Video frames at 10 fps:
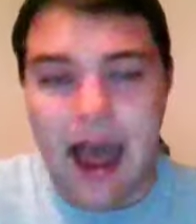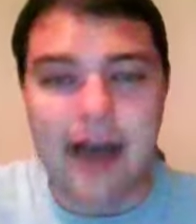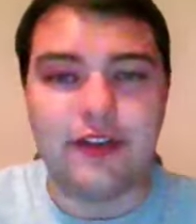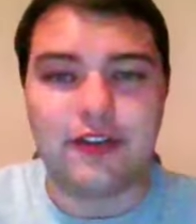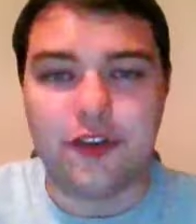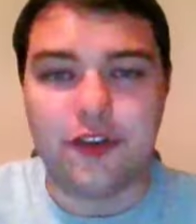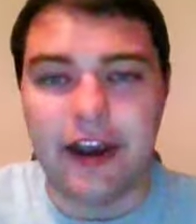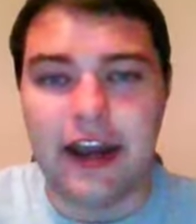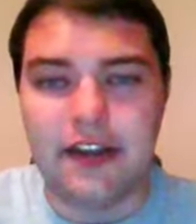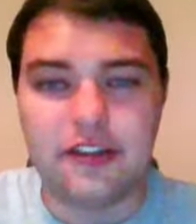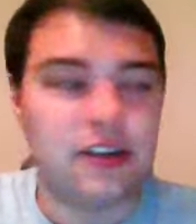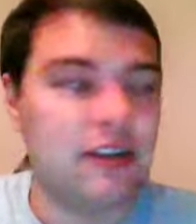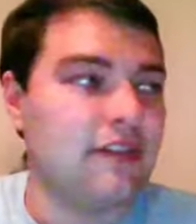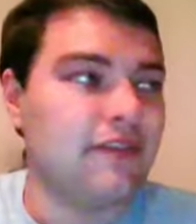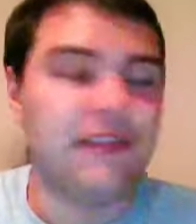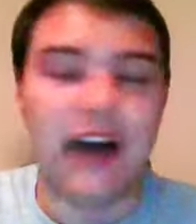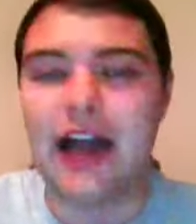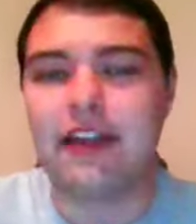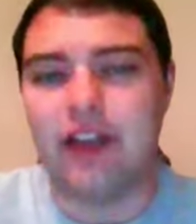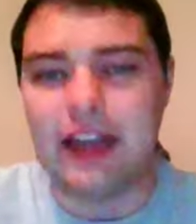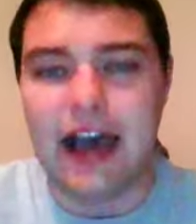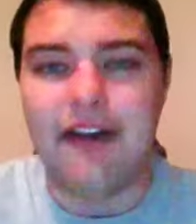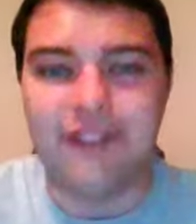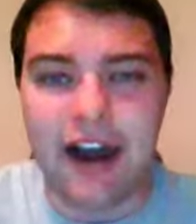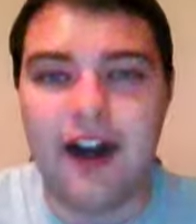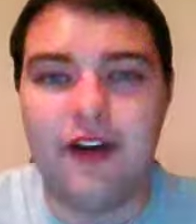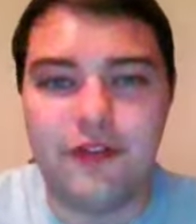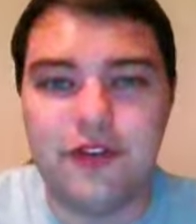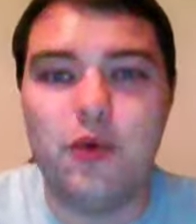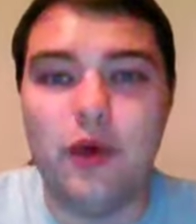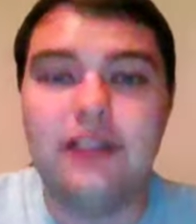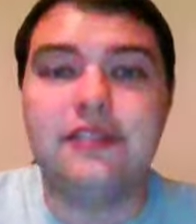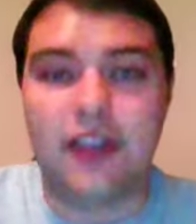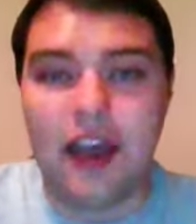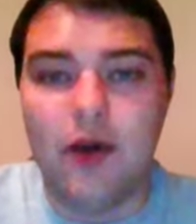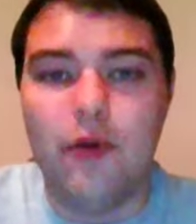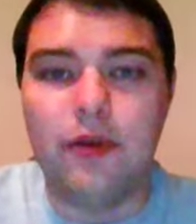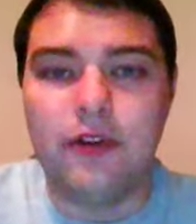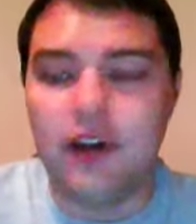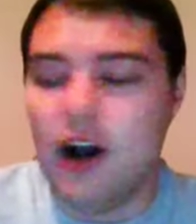Alex Grinch finally got fired a few weeks ago.